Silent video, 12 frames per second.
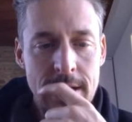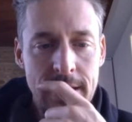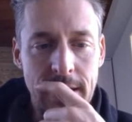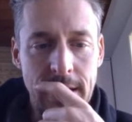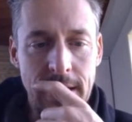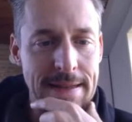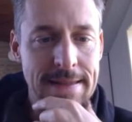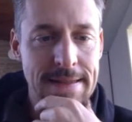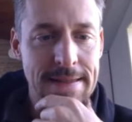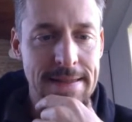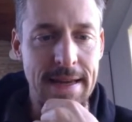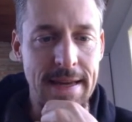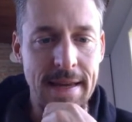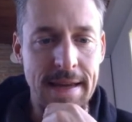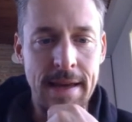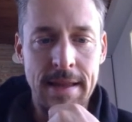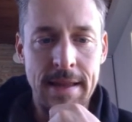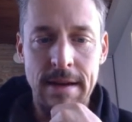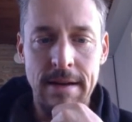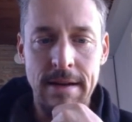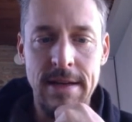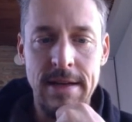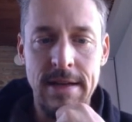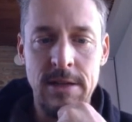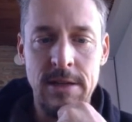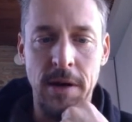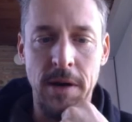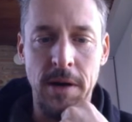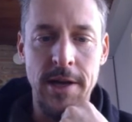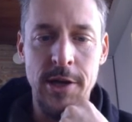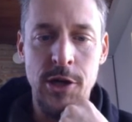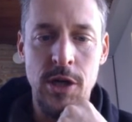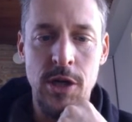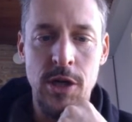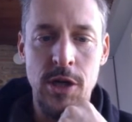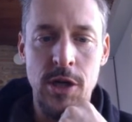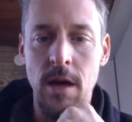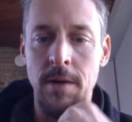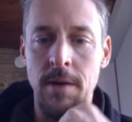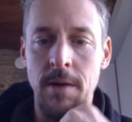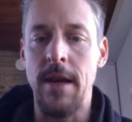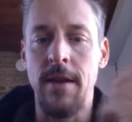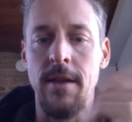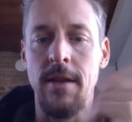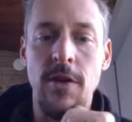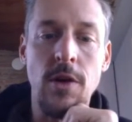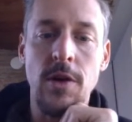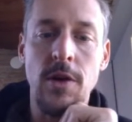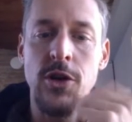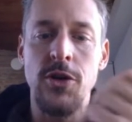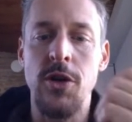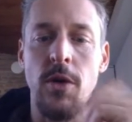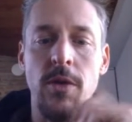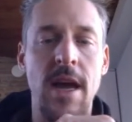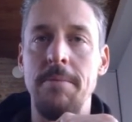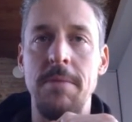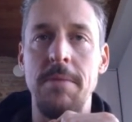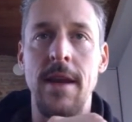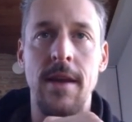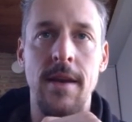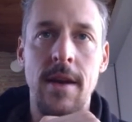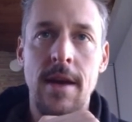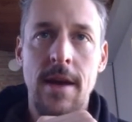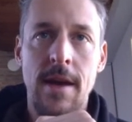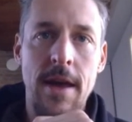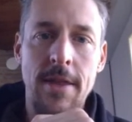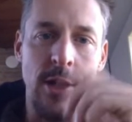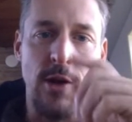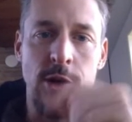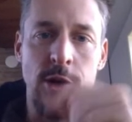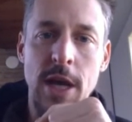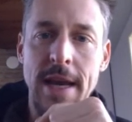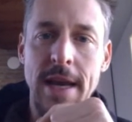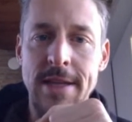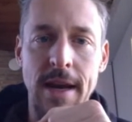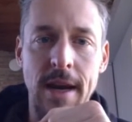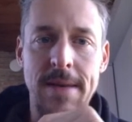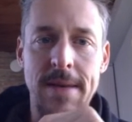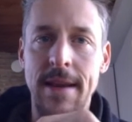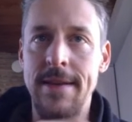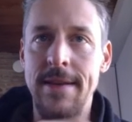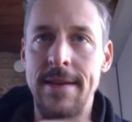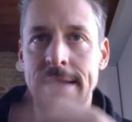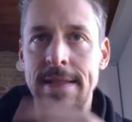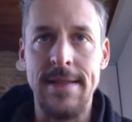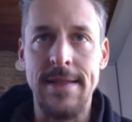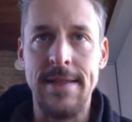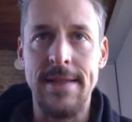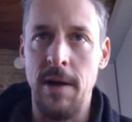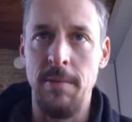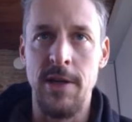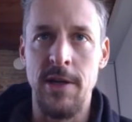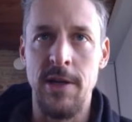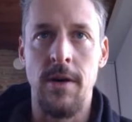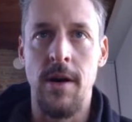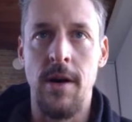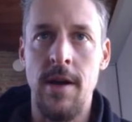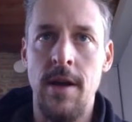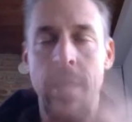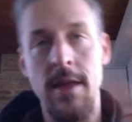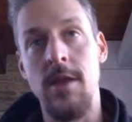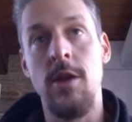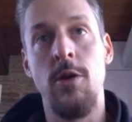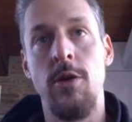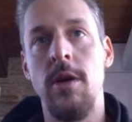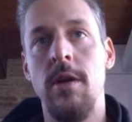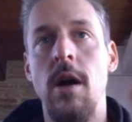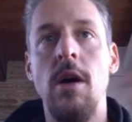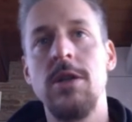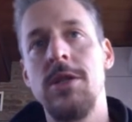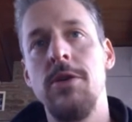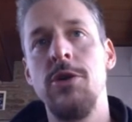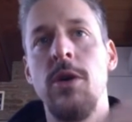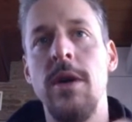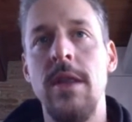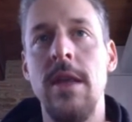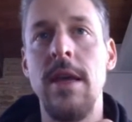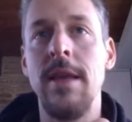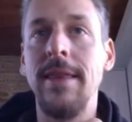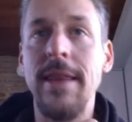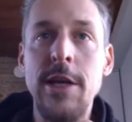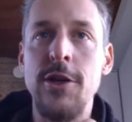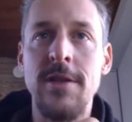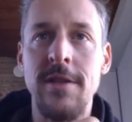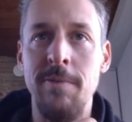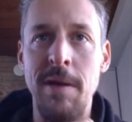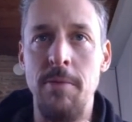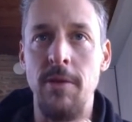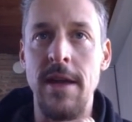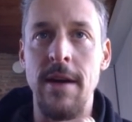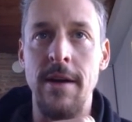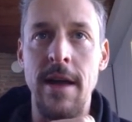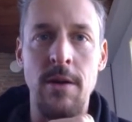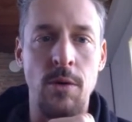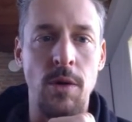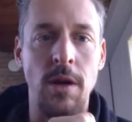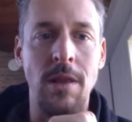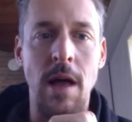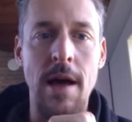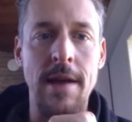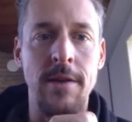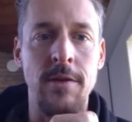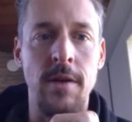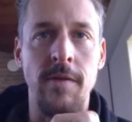Let's see, there it is, published and updated. So you could just show the updated, and then you could change that updated text to say published on, and you could also join the legions of people on the internet who are lying to their